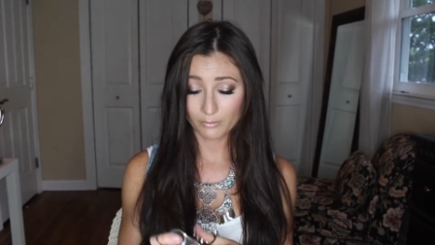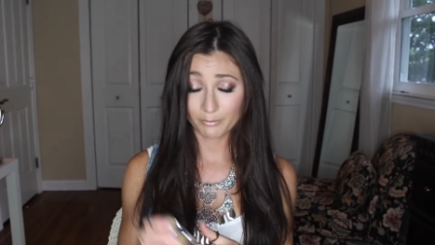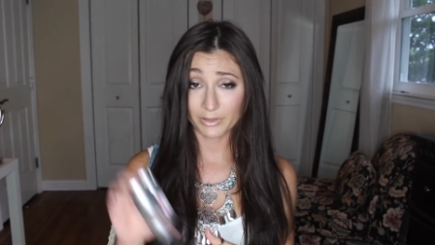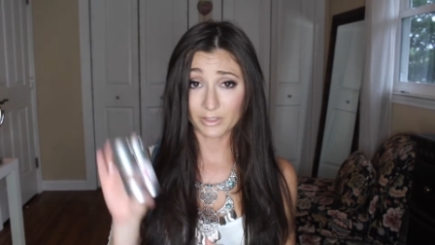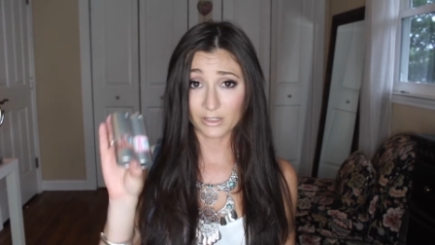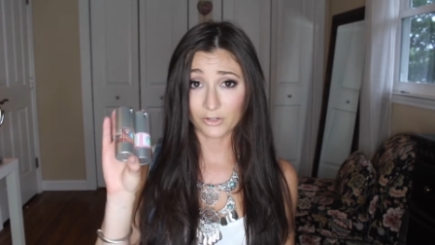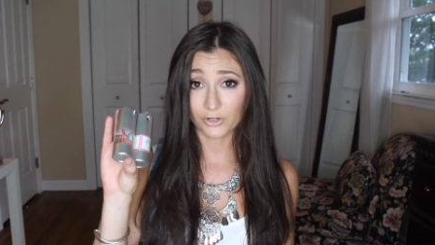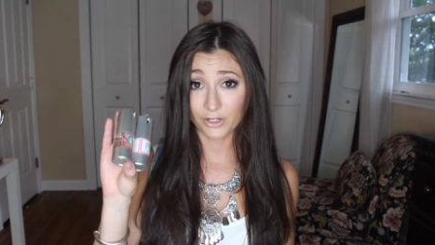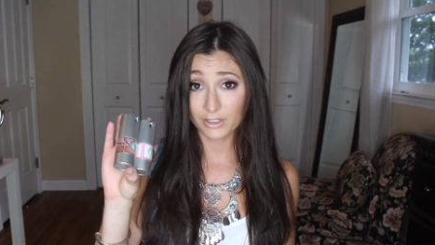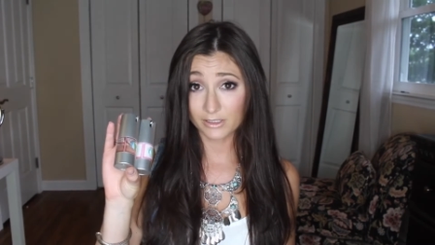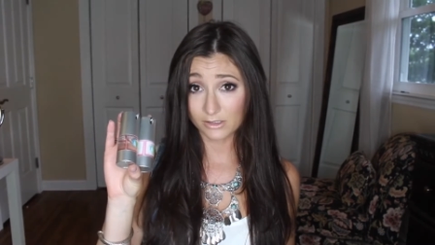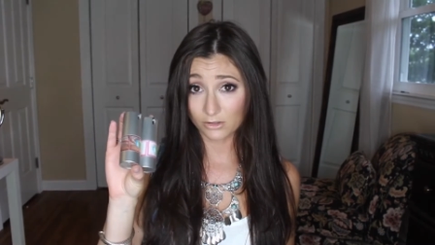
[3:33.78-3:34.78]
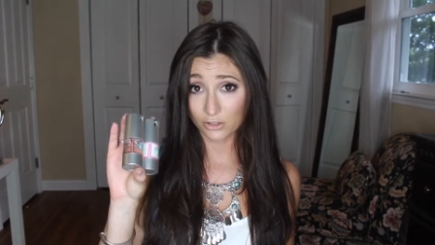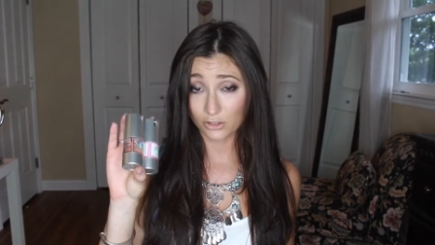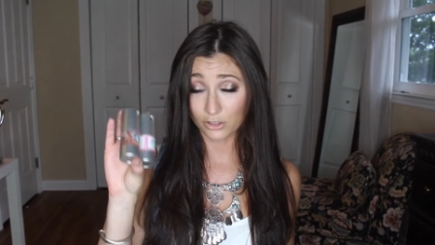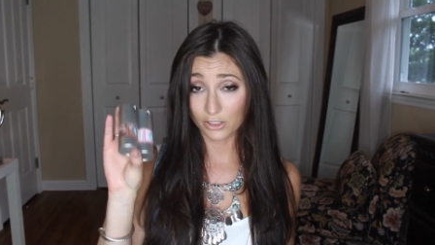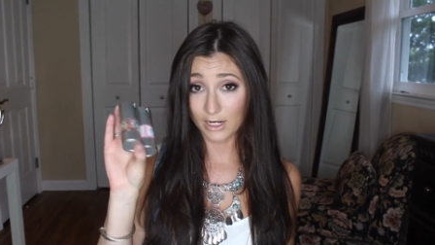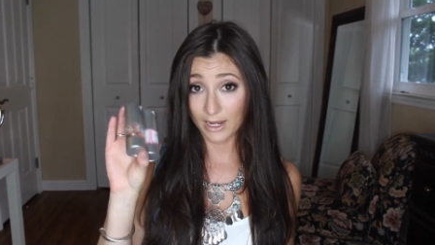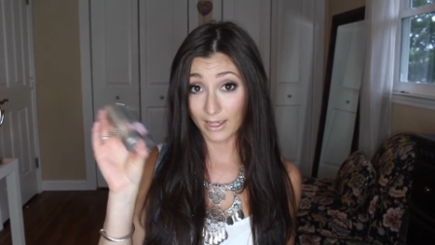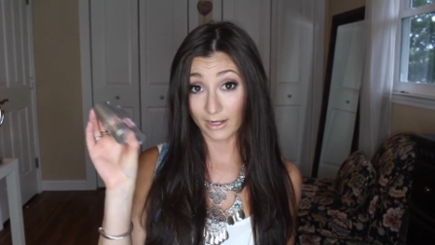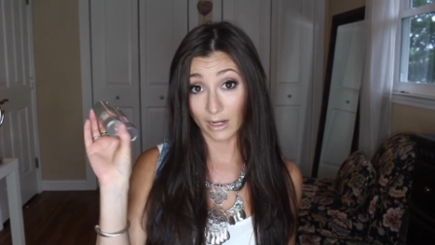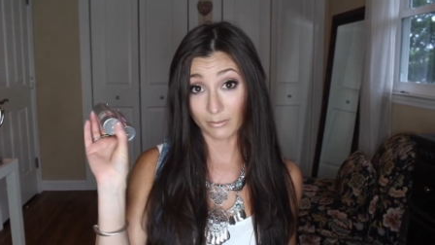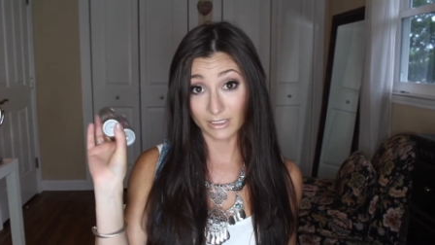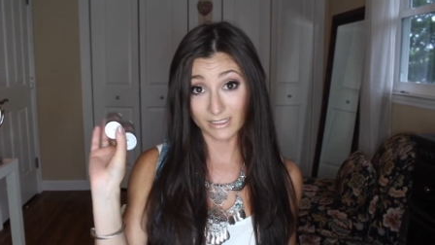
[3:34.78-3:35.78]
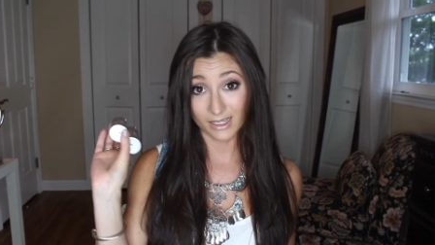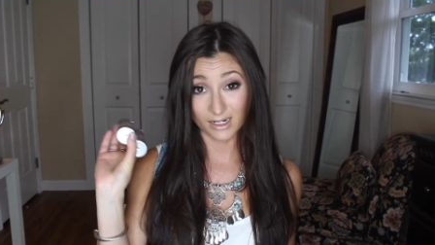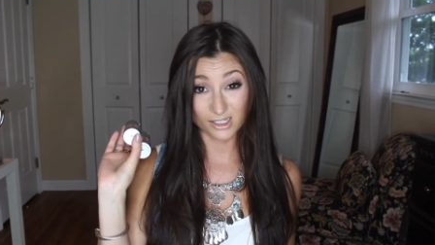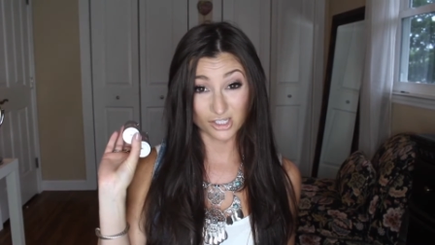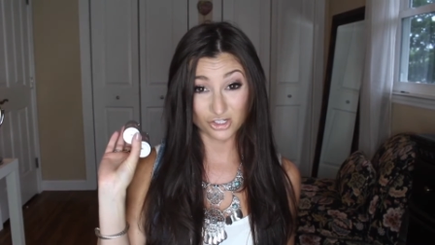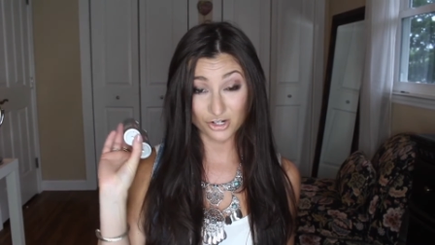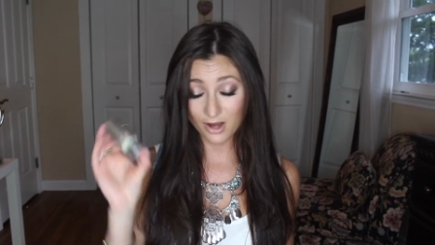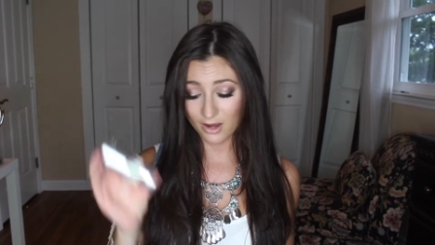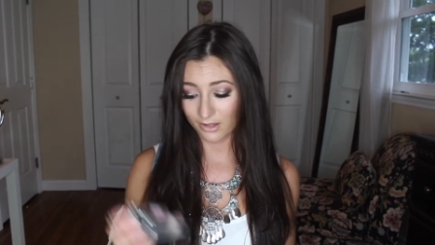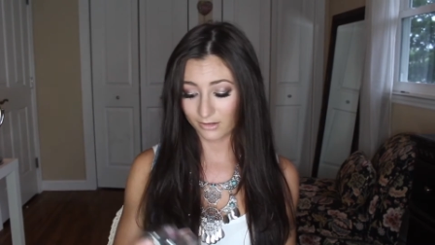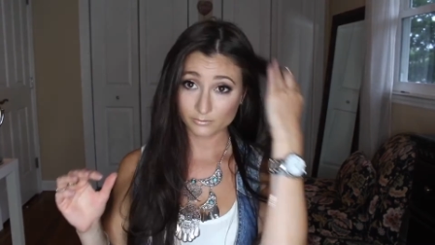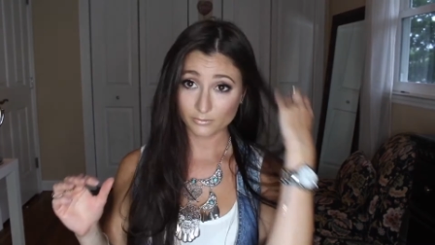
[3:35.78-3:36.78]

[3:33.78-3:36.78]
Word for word: But the ingredients look good, and I'm excited to try.